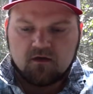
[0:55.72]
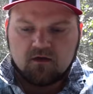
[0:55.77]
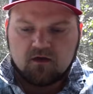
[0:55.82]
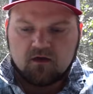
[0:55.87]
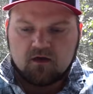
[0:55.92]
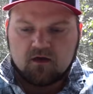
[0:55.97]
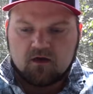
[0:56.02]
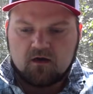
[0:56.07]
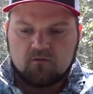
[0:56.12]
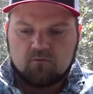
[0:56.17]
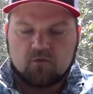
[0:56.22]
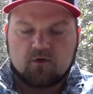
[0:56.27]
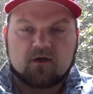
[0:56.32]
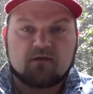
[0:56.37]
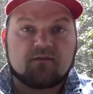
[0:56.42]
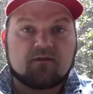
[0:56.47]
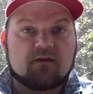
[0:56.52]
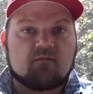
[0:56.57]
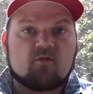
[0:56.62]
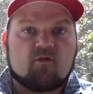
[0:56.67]
when I
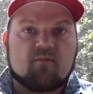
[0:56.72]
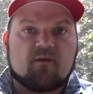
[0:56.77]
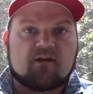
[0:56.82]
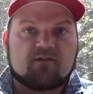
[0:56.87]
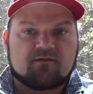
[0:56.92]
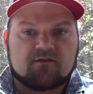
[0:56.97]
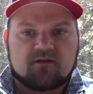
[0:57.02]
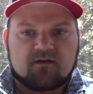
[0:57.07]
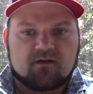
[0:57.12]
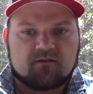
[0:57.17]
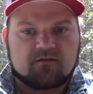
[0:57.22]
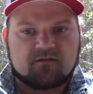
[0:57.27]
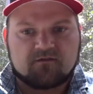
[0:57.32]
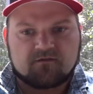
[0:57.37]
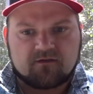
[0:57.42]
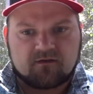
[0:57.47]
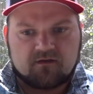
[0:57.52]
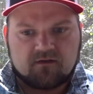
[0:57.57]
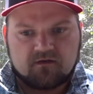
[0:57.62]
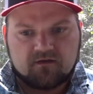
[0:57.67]
think about batching cocktails,
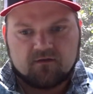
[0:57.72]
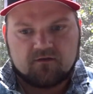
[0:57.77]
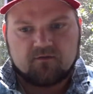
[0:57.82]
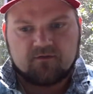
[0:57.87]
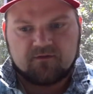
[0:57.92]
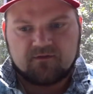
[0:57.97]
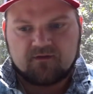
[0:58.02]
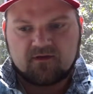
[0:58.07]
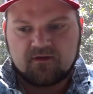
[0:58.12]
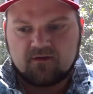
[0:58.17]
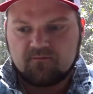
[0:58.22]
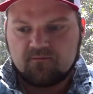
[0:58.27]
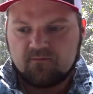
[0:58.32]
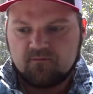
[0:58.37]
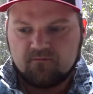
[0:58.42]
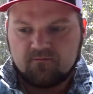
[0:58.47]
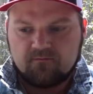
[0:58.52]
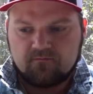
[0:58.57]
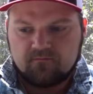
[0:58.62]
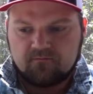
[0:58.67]
I always keep,
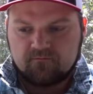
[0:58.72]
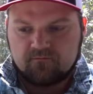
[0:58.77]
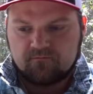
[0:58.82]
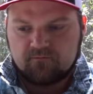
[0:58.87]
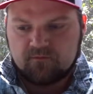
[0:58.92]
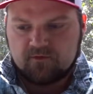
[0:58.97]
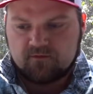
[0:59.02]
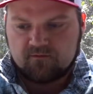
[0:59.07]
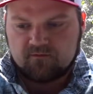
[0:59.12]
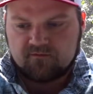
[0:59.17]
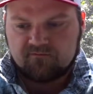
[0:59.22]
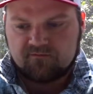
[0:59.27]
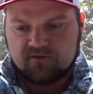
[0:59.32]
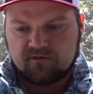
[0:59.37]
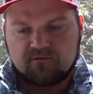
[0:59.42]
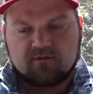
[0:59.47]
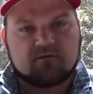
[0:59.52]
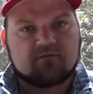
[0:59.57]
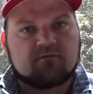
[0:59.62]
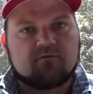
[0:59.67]
I
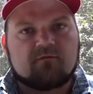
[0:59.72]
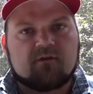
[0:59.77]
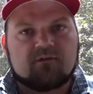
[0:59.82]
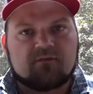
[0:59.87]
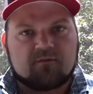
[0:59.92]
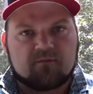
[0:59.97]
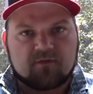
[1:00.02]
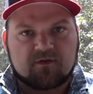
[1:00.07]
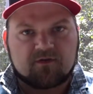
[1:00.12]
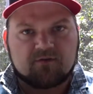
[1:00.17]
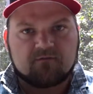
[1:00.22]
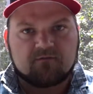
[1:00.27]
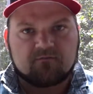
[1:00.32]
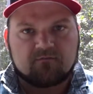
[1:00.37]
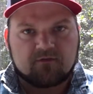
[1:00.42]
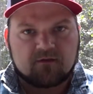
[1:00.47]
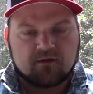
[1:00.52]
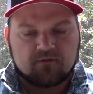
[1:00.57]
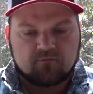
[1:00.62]
figure out the recipe that I